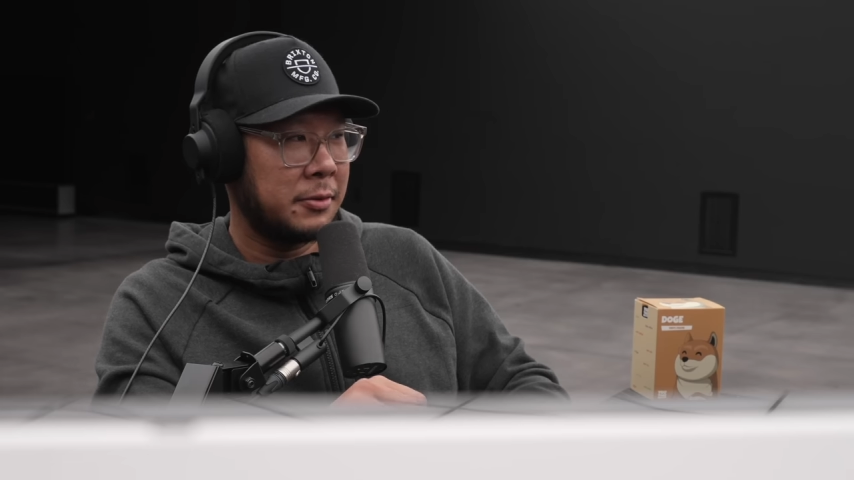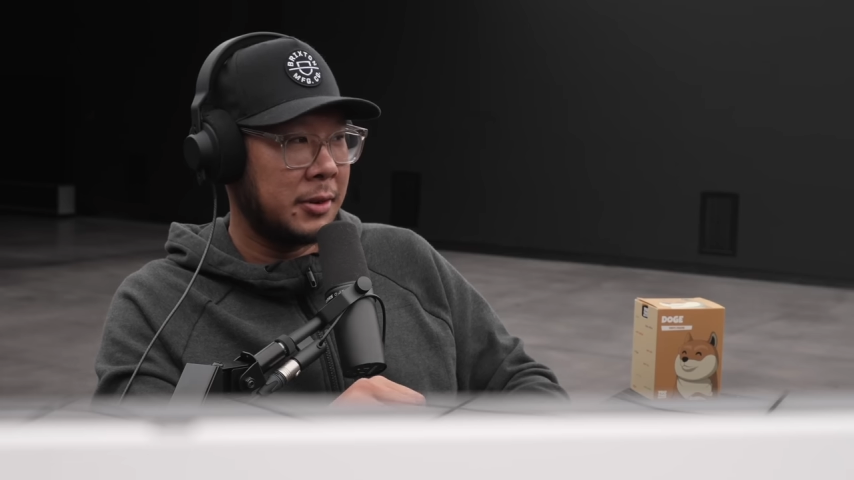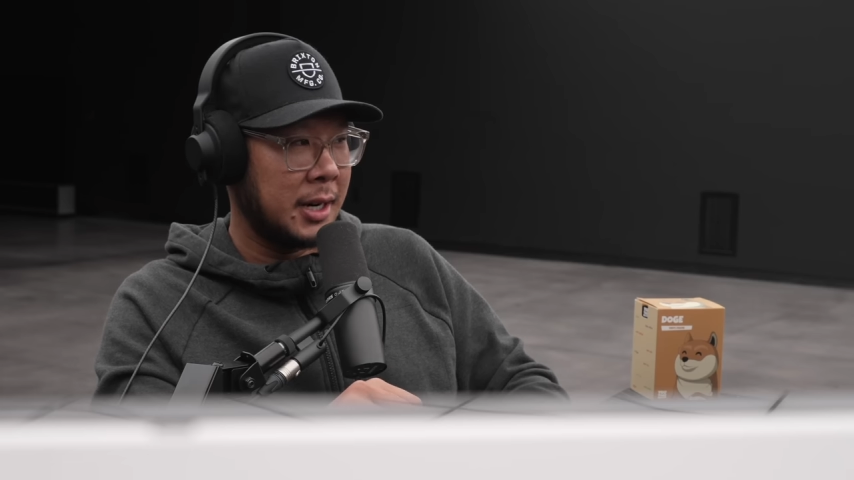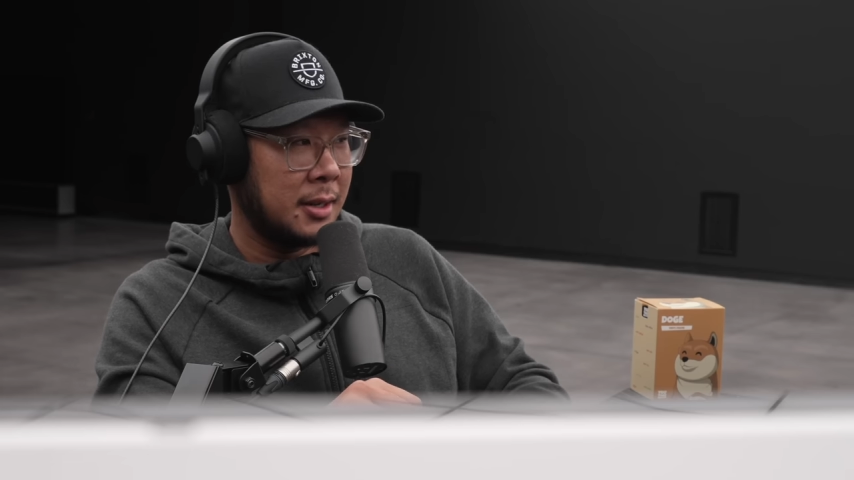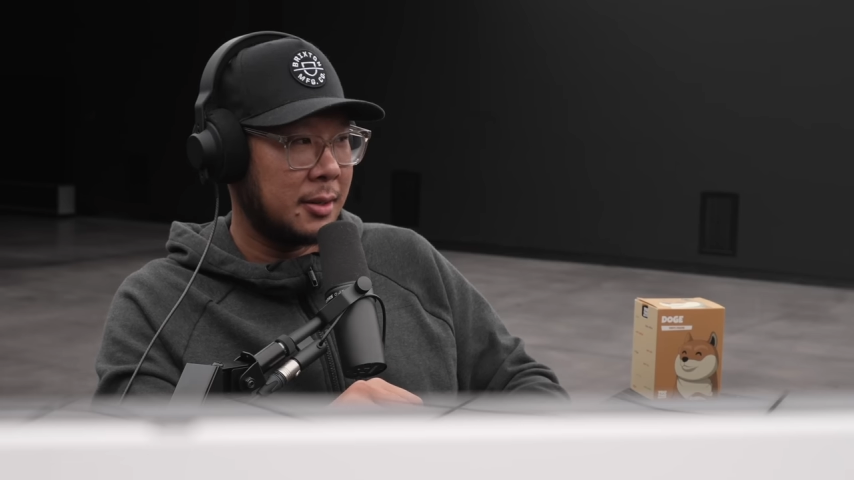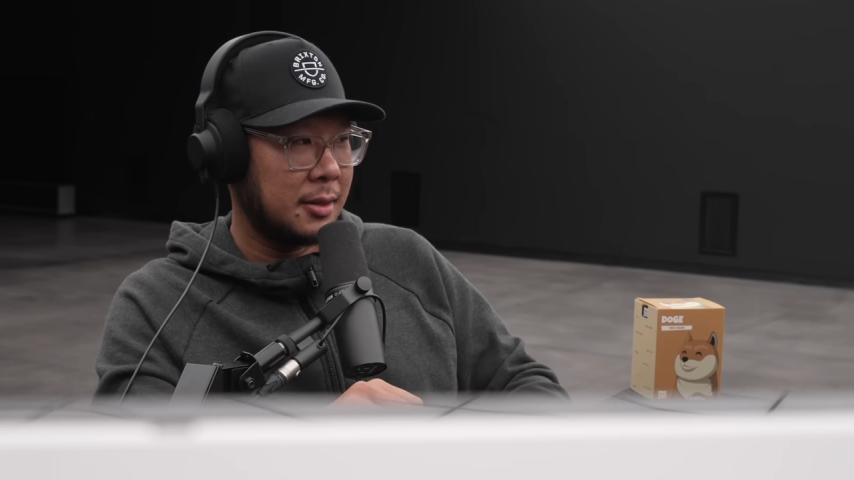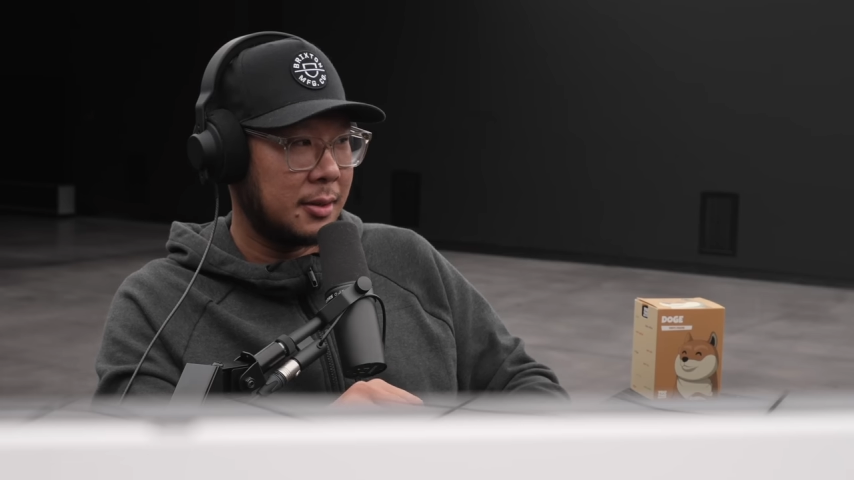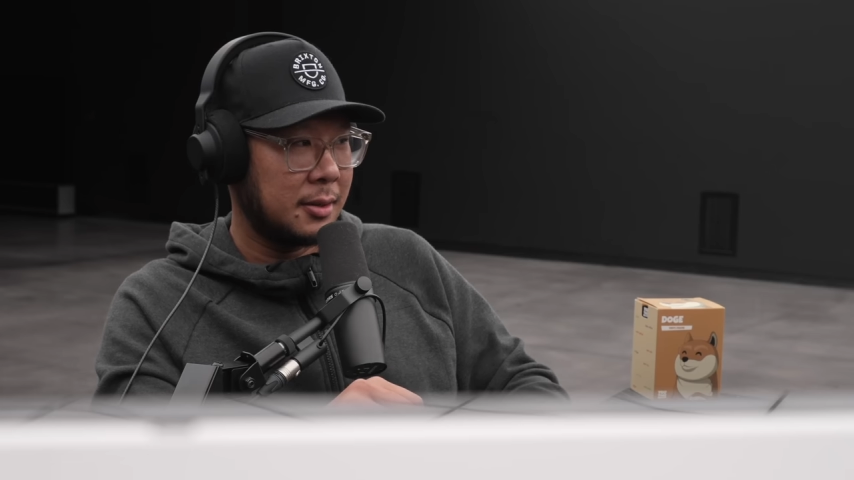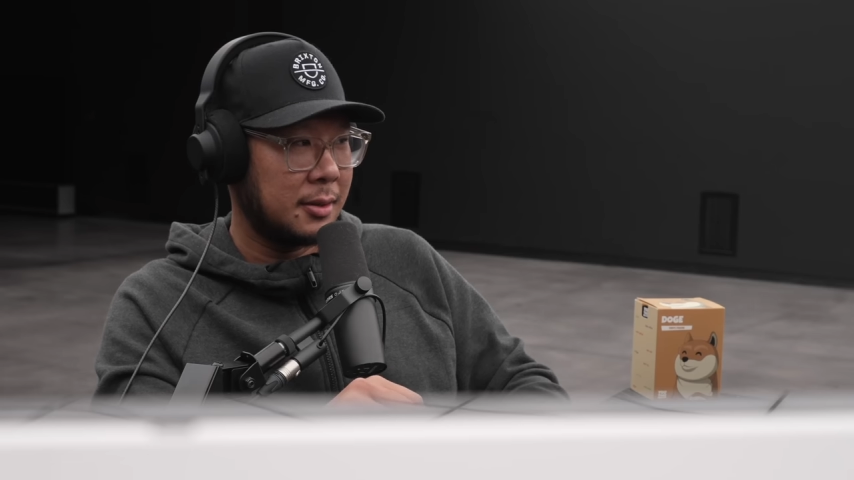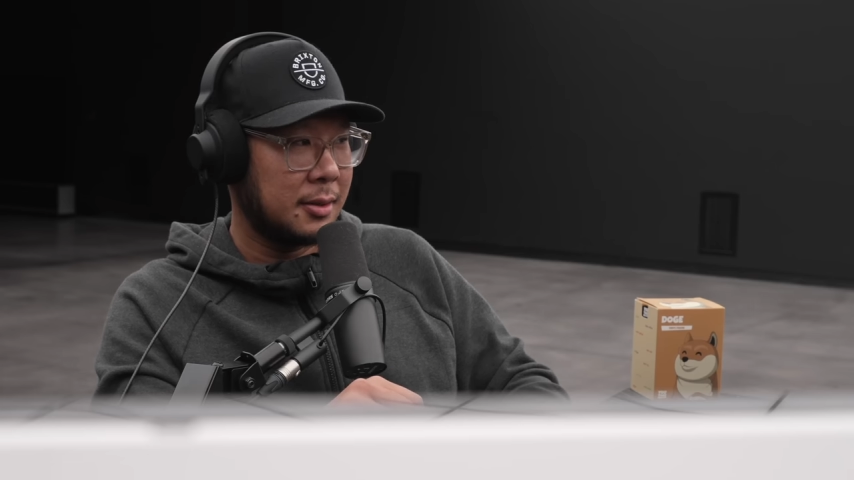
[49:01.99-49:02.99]
green.
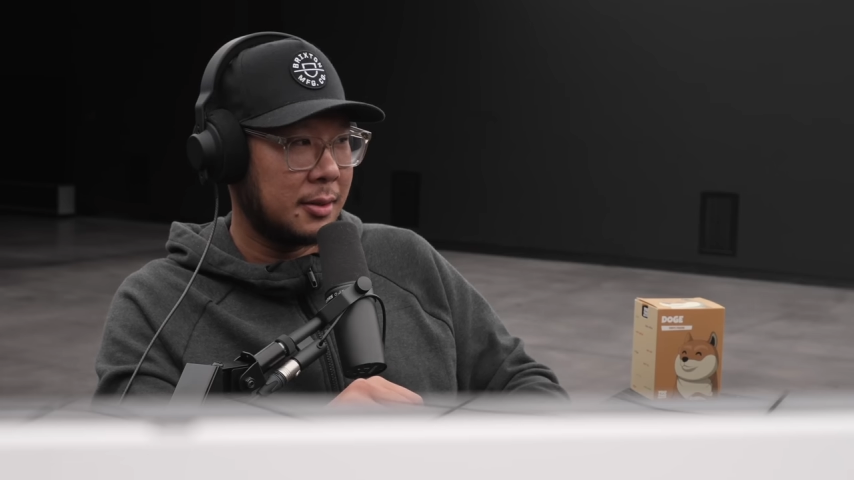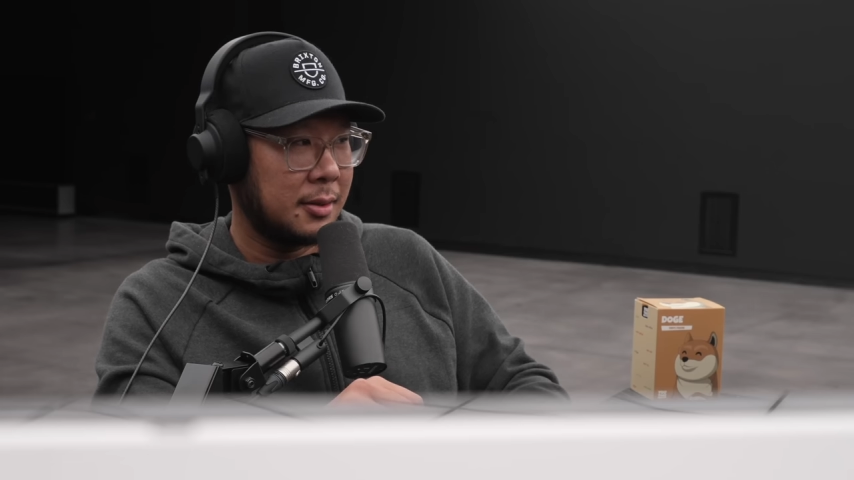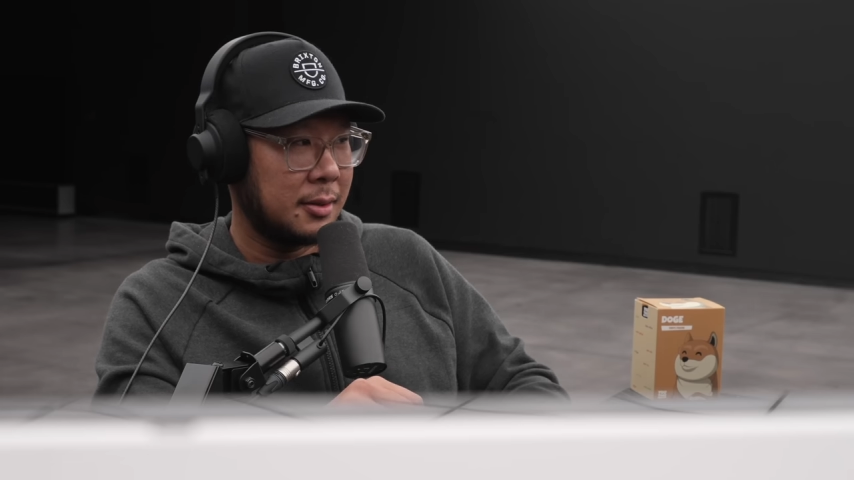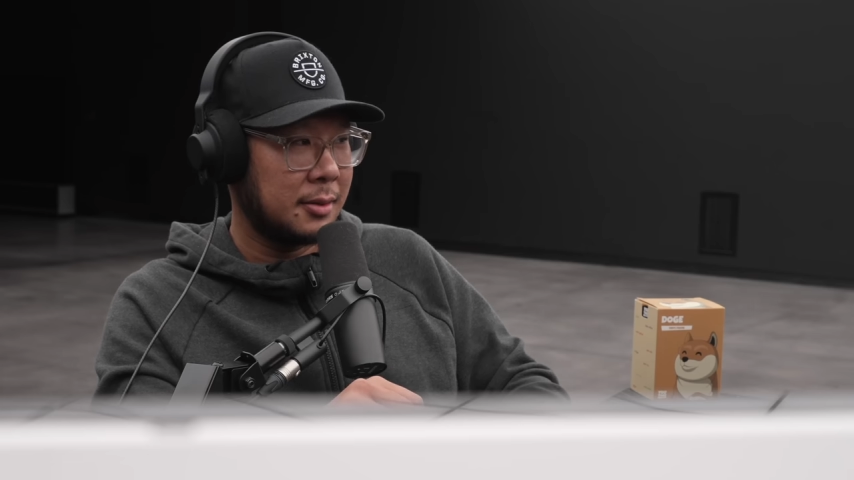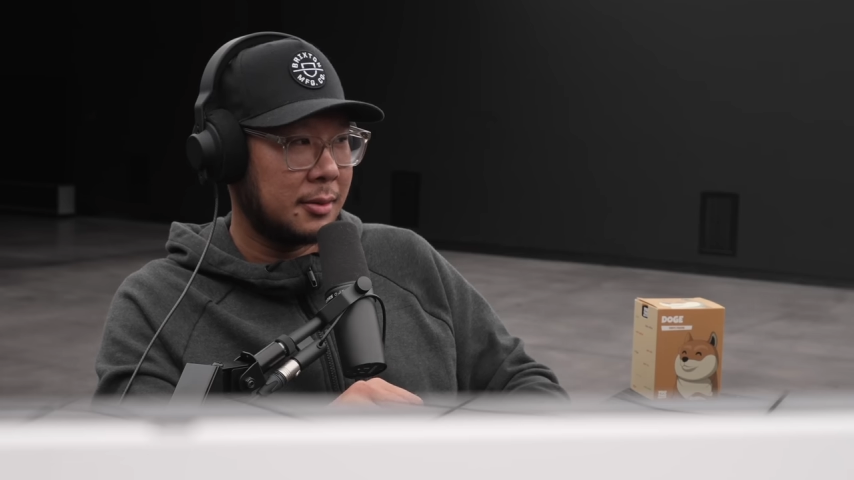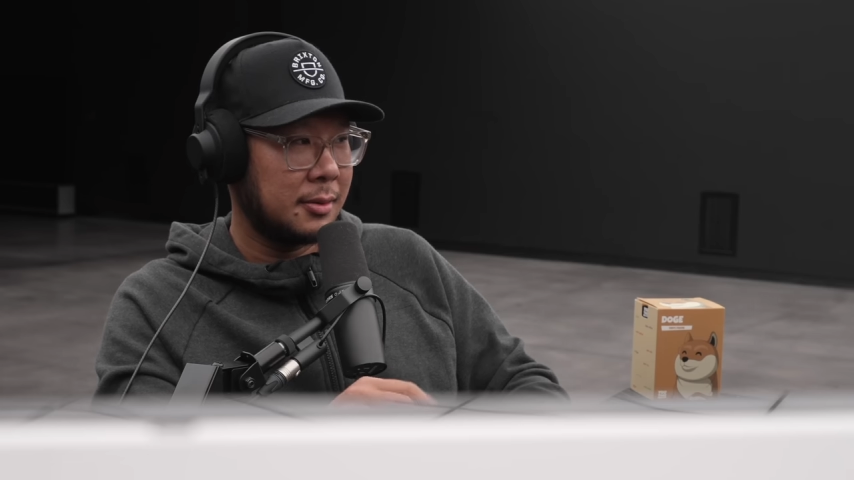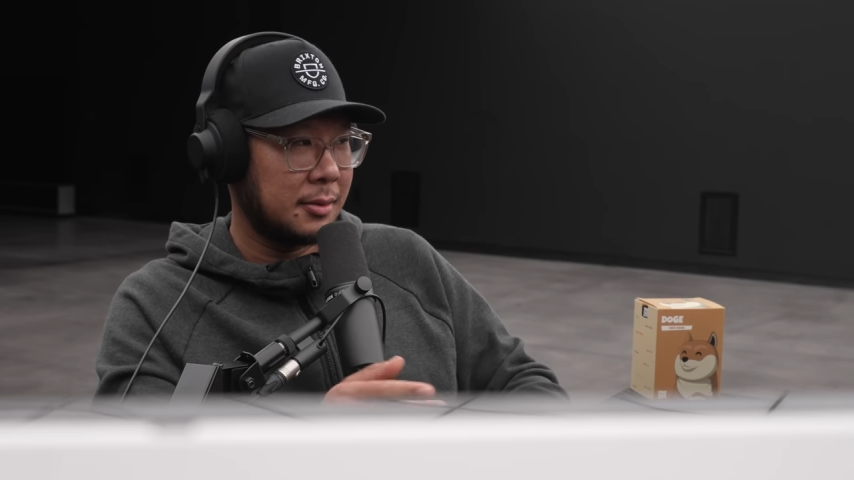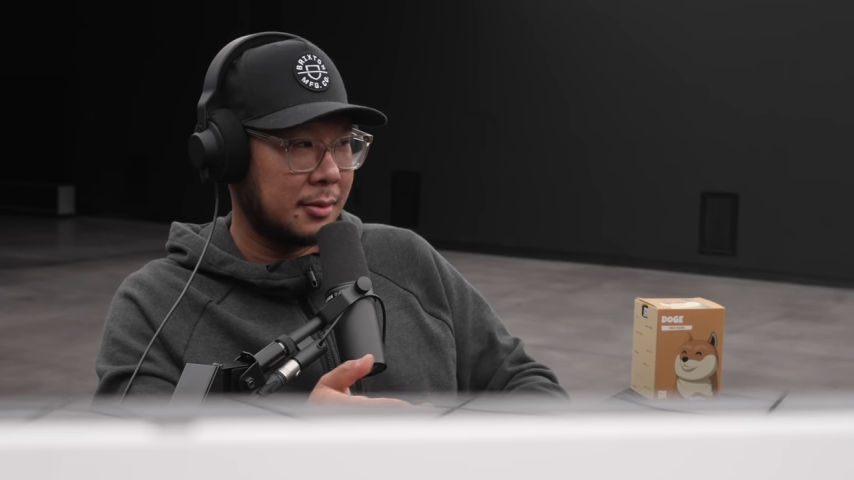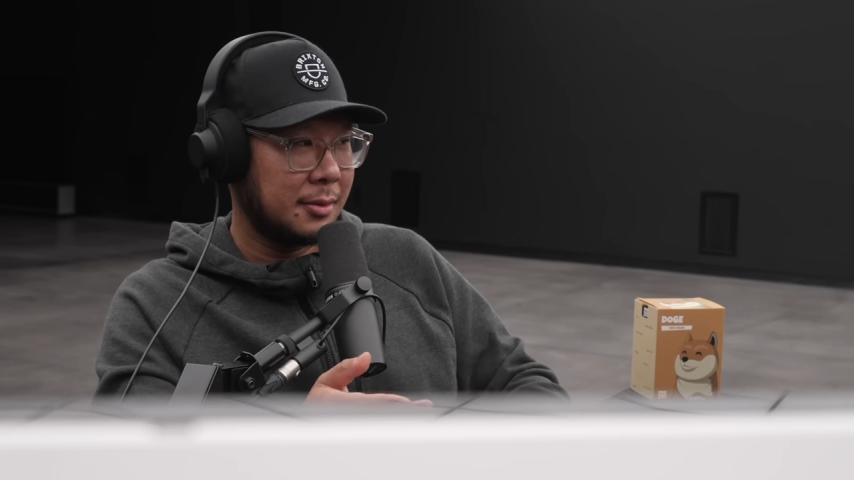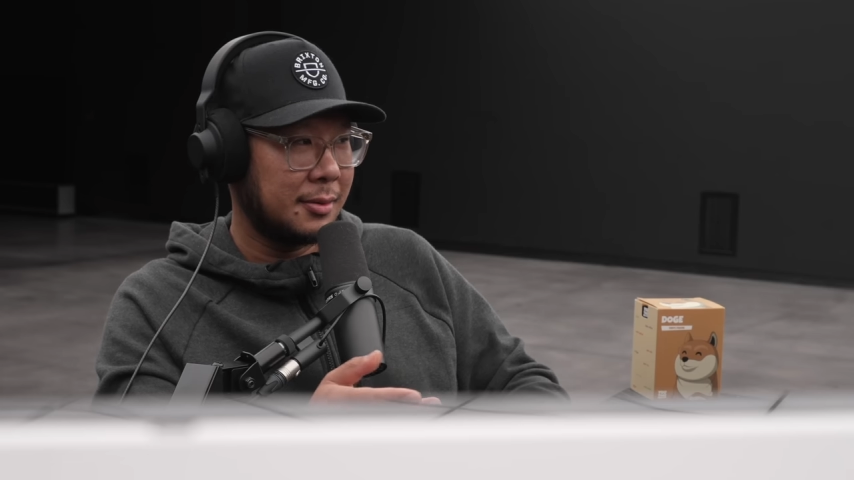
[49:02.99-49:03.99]
Right, ripe.